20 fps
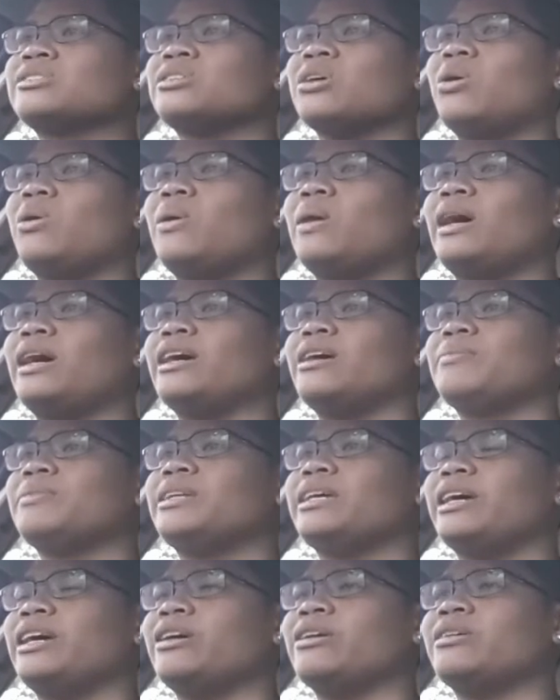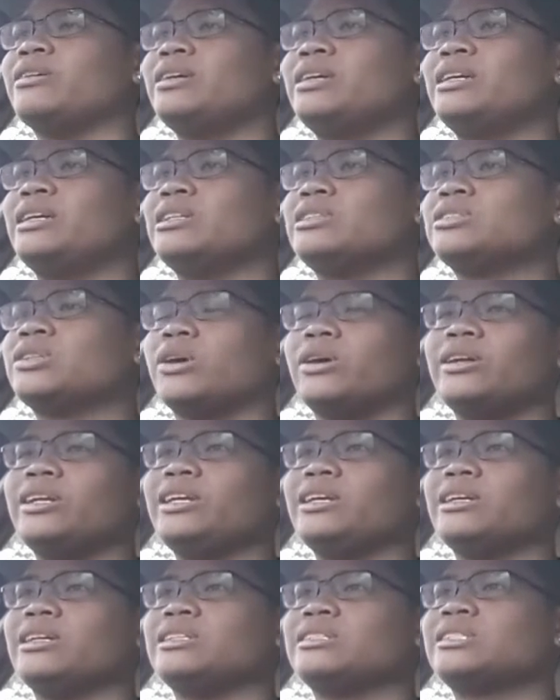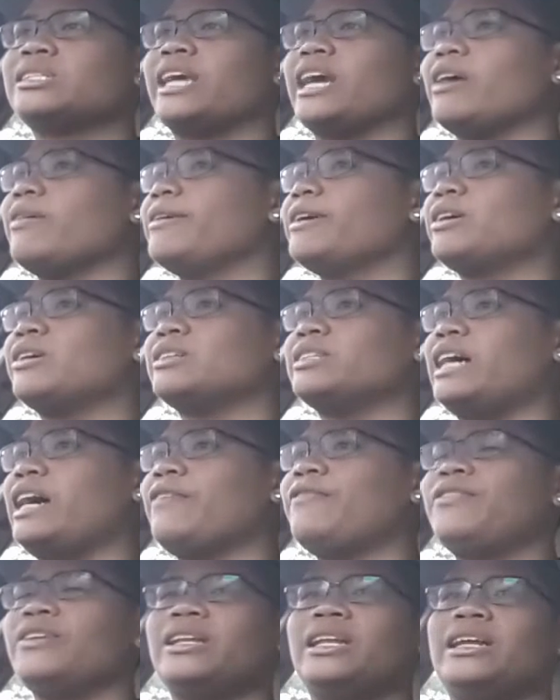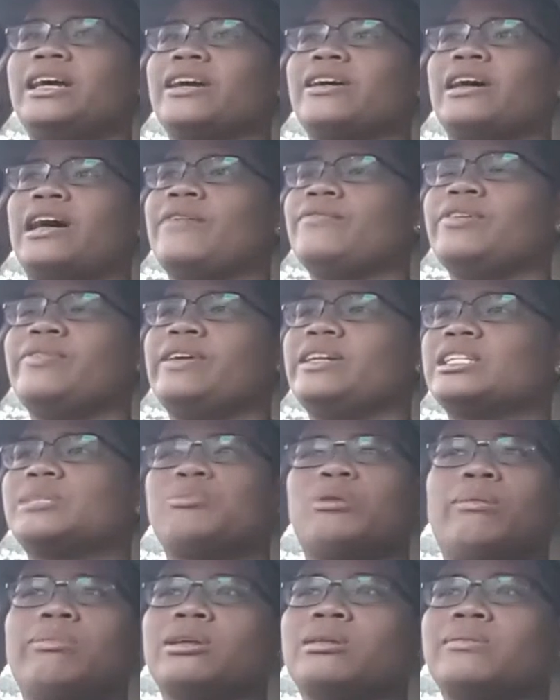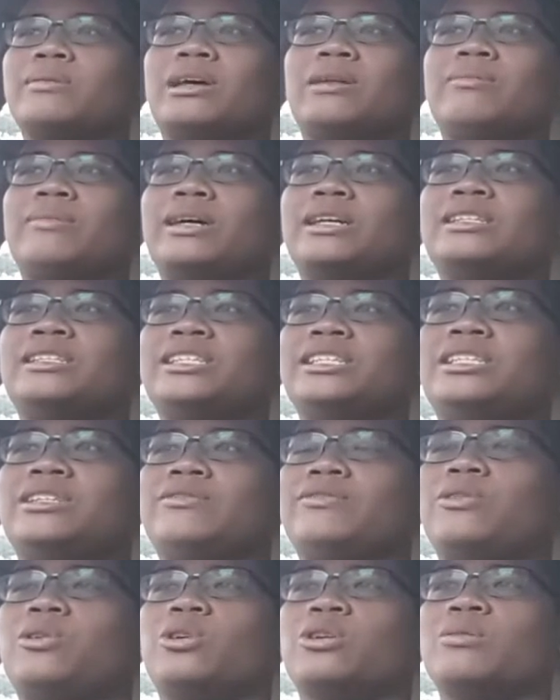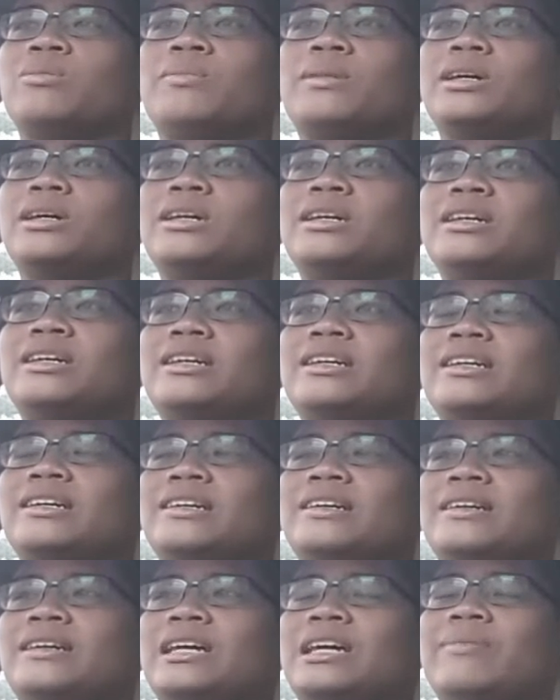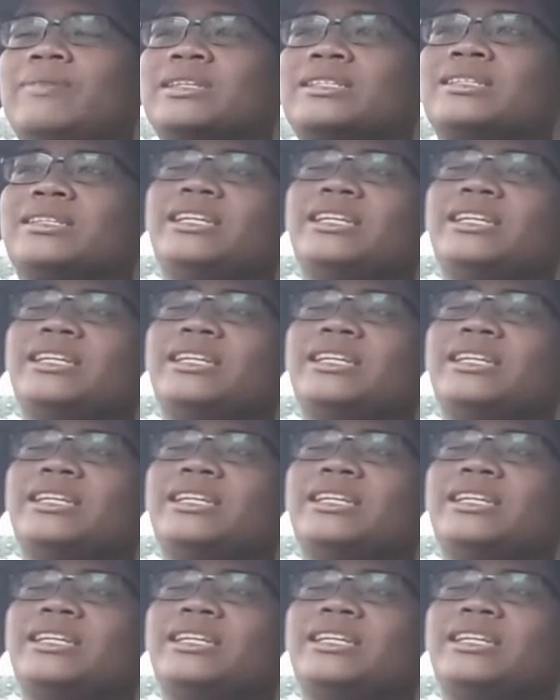is so high up in the air. Turning is scary, because I feel like, I've never had this problem in my GT4, but, in my